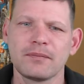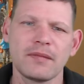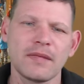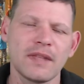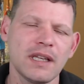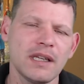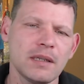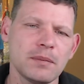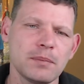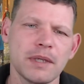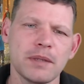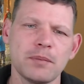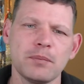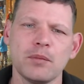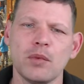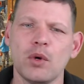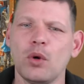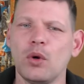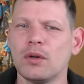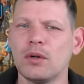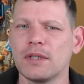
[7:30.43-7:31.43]
little bit
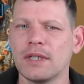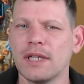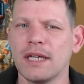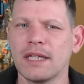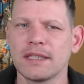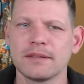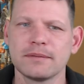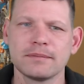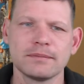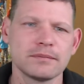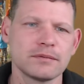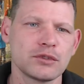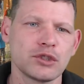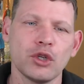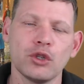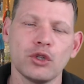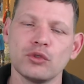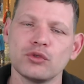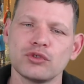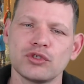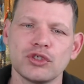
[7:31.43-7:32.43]
more like
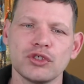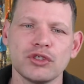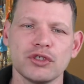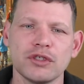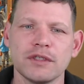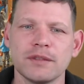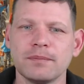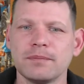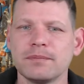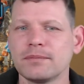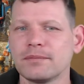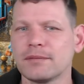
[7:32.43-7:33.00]
cozy,